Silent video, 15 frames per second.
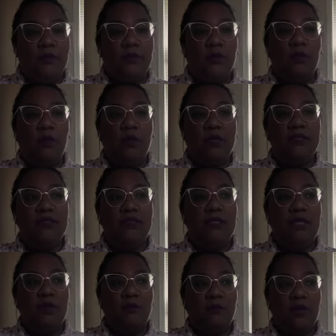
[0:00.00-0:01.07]
So what is it
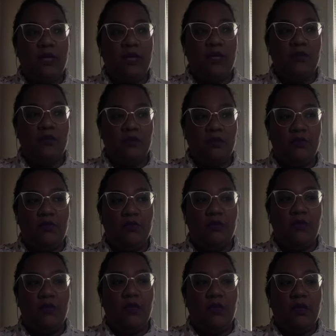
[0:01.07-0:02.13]
that made you